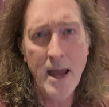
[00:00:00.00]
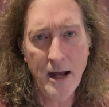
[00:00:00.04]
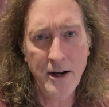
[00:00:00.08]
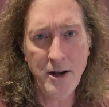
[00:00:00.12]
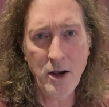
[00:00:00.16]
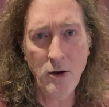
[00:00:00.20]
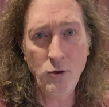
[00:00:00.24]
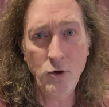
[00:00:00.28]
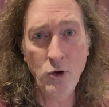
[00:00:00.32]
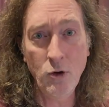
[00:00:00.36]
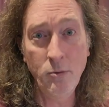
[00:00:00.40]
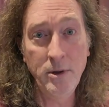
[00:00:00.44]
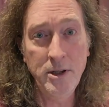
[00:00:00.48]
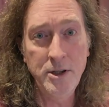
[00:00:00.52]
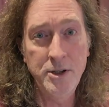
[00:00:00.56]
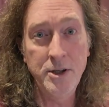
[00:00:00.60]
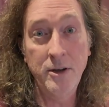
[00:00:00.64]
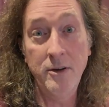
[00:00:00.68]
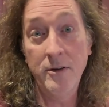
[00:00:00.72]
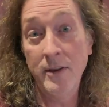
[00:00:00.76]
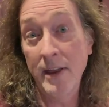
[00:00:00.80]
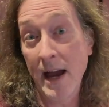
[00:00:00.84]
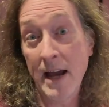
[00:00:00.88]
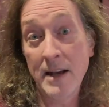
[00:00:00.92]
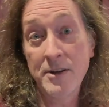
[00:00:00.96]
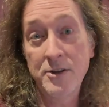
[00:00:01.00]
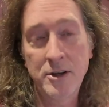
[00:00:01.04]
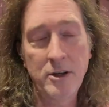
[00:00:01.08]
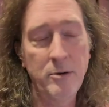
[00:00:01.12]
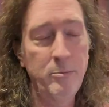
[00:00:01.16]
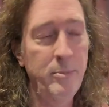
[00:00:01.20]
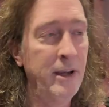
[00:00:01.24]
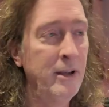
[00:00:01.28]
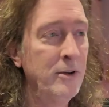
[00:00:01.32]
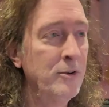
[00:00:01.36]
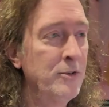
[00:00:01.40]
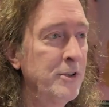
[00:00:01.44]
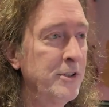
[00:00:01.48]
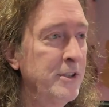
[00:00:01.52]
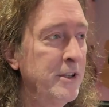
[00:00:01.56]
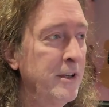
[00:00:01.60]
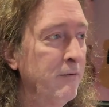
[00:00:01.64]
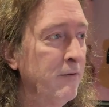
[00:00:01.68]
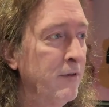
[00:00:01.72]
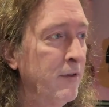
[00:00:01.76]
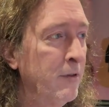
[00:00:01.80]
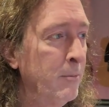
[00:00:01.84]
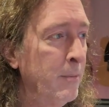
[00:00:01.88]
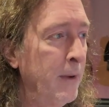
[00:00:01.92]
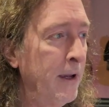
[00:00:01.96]
I don't normally do that, so it'll be
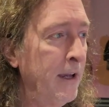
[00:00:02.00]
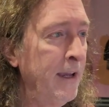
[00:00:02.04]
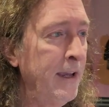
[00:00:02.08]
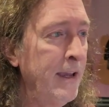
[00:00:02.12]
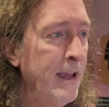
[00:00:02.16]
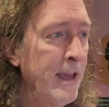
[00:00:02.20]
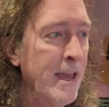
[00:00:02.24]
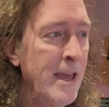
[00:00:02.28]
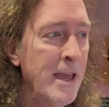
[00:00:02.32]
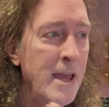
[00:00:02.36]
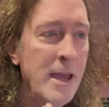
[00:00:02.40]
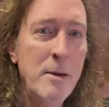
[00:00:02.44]
interesting for me,